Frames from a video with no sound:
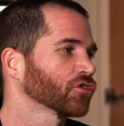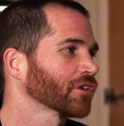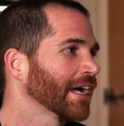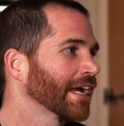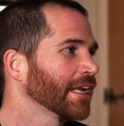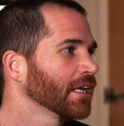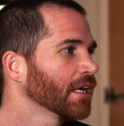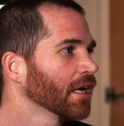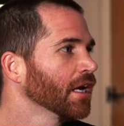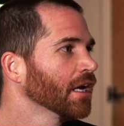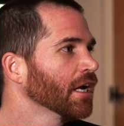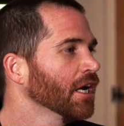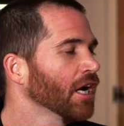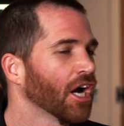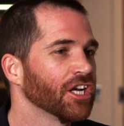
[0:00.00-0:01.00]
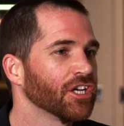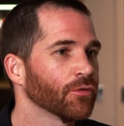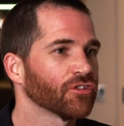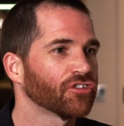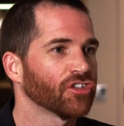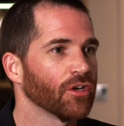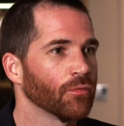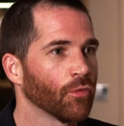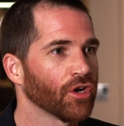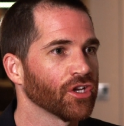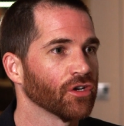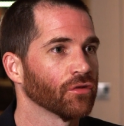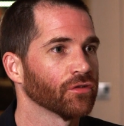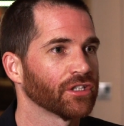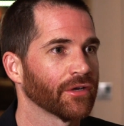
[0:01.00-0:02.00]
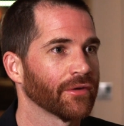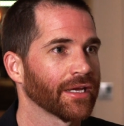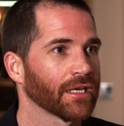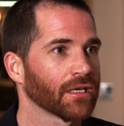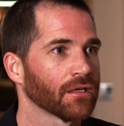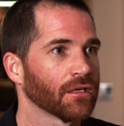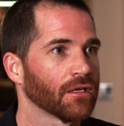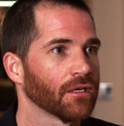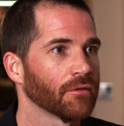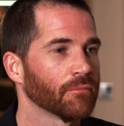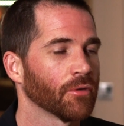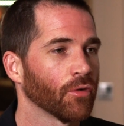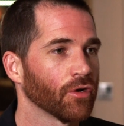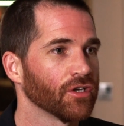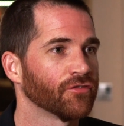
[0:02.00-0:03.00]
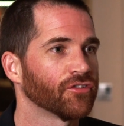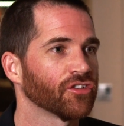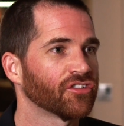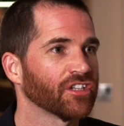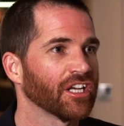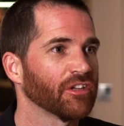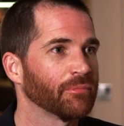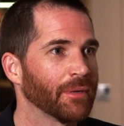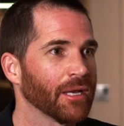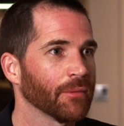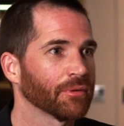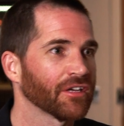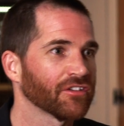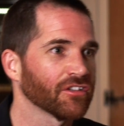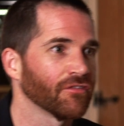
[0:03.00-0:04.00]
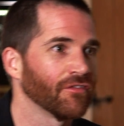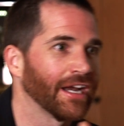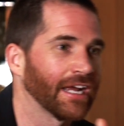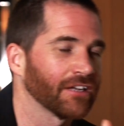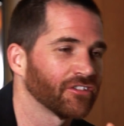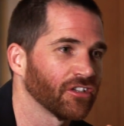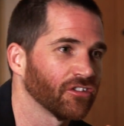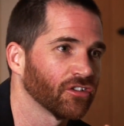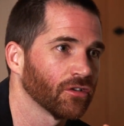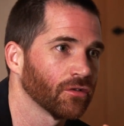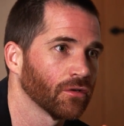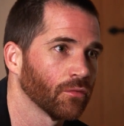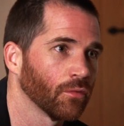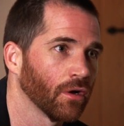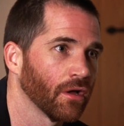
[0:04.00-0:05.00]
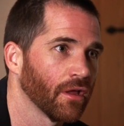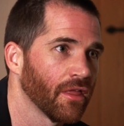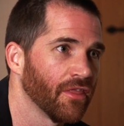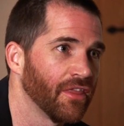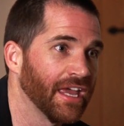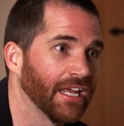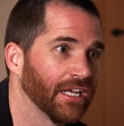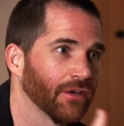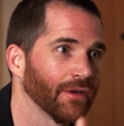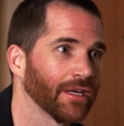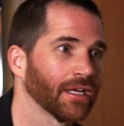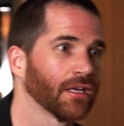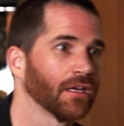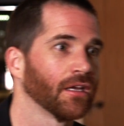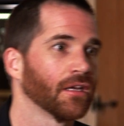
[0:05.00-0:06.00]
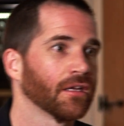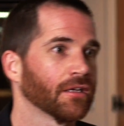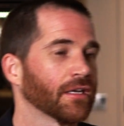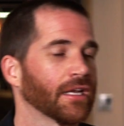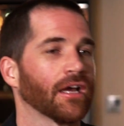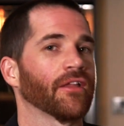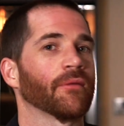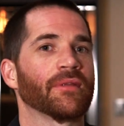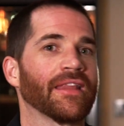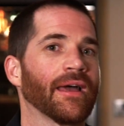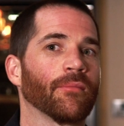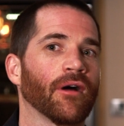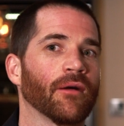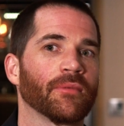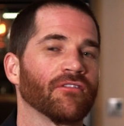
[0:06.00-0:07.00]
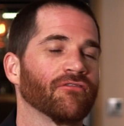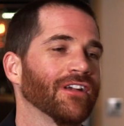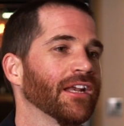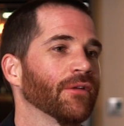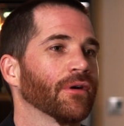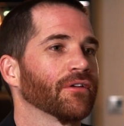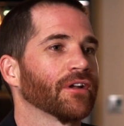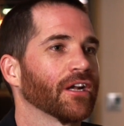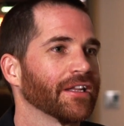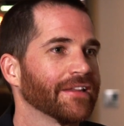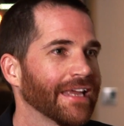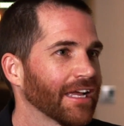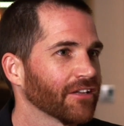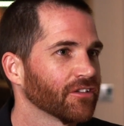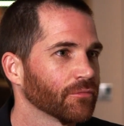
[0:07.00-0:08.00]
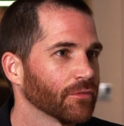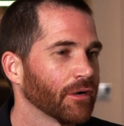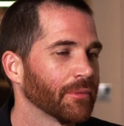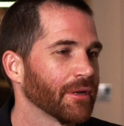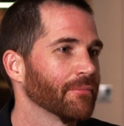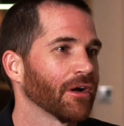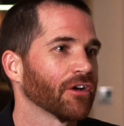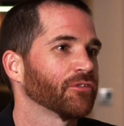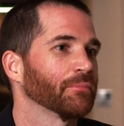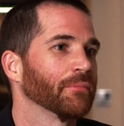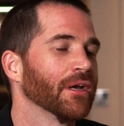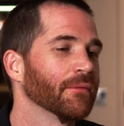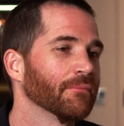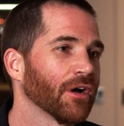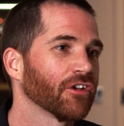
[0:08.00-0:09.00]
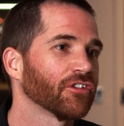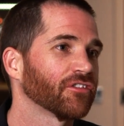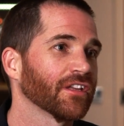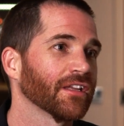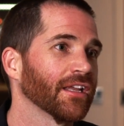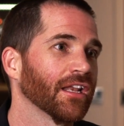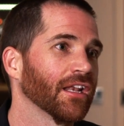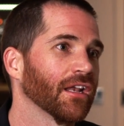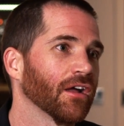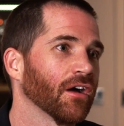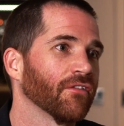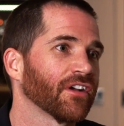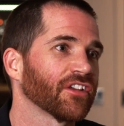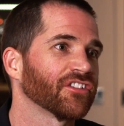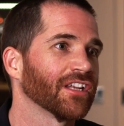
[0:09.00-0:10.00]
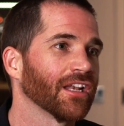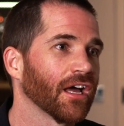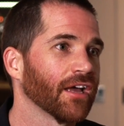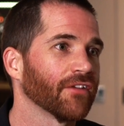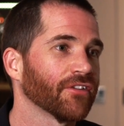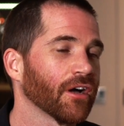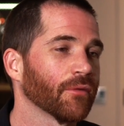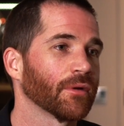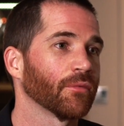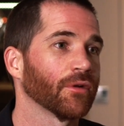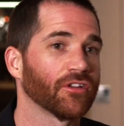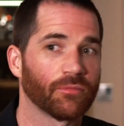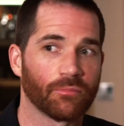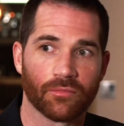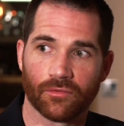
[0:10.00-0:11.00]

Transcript: trained. And you assume what you're doing, but all you've just said is being present and reacting to what they're doing. Now, I mean, that might be really well known in the acting world, but in most of us in life, aren't we? We're